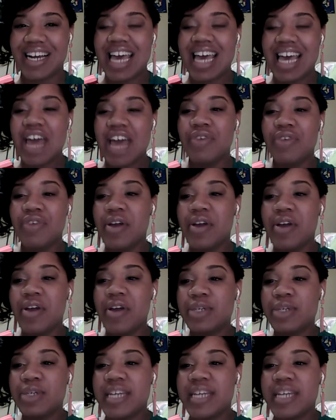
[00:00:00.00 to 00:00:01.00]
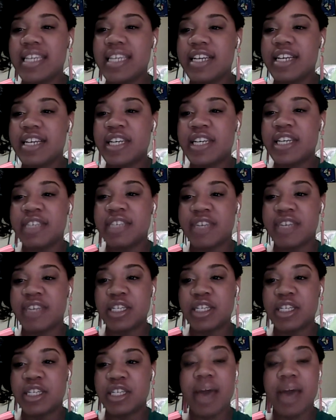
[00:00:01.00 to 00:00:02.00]
If you're interested in those
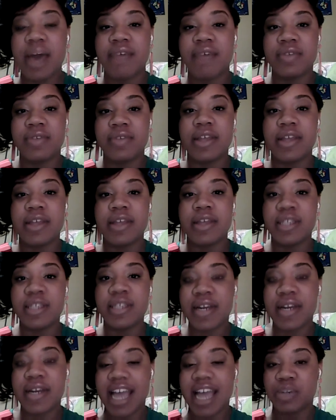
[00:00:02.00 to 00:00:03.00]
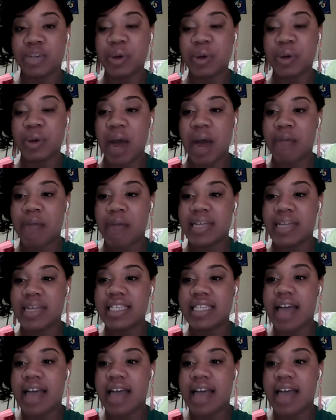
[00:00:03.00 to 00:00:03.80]
divisions, you have there are certain age requirements.